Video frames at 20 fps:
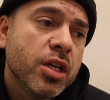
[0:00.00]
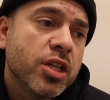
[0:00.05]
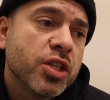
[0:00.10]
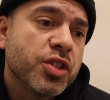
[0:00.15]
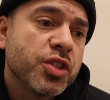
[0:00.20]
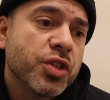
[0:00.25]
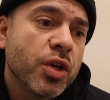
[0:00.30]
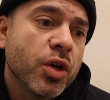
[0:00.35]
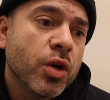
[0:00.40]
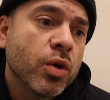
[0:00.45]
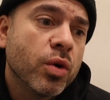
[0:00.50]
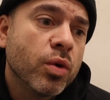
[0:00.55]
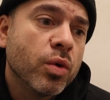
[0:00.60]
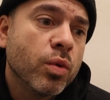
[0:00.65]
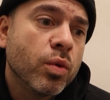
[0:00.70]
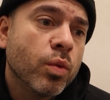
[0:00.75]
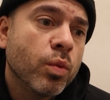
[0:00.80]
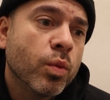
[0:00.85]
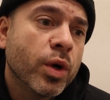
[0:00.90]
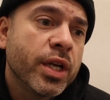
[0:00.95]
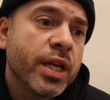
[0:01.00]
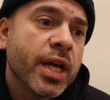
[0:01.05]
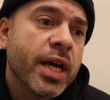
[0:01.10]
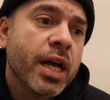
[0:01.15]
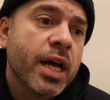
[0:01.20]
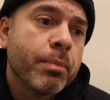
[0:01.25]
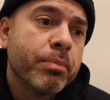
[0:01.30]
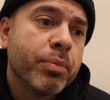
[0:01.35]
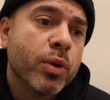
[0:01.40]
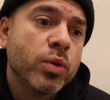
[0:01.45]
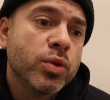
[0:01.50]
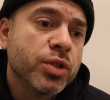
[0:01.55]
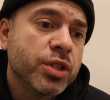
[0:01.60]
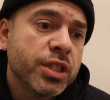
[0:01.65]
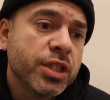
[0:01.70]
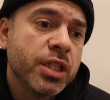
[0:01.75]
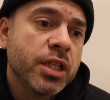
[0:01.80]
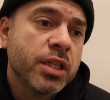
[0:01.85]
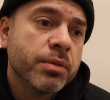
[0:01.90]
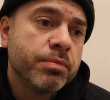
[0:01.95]
So one day I
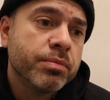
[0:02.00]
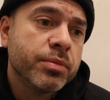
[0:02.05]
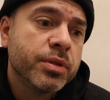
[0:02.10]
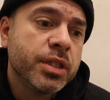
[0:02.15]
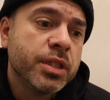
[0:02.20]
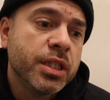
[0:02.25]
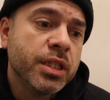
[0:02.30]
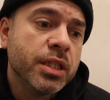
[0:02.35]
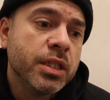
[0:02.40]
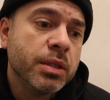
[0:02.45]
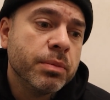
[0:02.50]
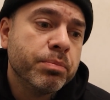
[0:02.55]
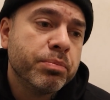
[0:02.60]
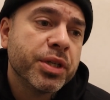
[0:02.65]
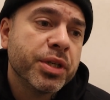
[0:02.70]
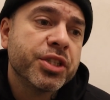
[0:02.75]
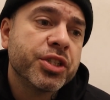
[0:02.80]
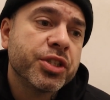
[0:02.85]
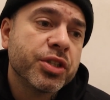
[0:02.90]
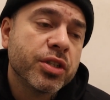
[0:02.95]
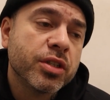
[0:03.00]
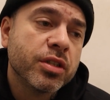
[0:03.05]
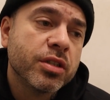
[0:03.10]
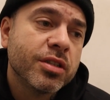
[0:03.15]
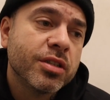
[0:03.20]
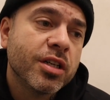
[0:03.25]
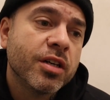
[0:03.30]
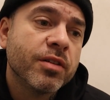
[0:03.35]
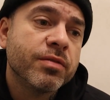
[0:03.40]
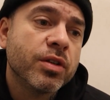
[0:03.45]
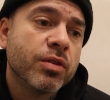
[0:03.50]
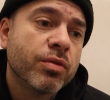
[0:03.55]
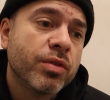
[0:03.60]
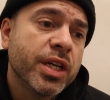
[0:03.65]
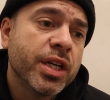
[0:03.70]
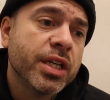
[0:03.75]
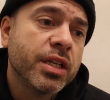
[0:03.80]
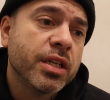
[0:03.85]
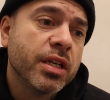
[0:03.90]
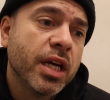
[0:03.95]
posted up the picture of the
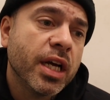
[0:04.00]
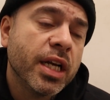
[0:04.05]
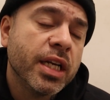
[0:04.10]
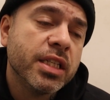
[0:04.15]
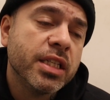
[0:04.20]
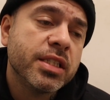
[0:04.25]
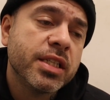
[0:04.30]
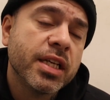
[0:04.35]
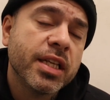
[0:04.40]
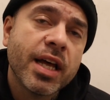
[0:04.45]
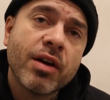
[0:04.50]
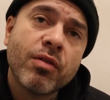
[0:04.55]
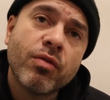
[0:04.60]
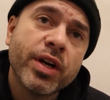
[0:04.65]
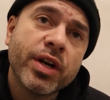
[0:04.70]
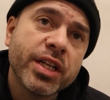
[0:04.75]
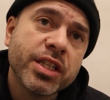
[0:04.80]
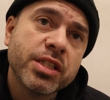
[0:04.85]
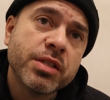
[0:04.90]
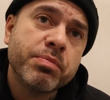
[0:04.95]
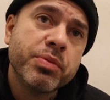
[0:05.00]
ring, and he said, that ring is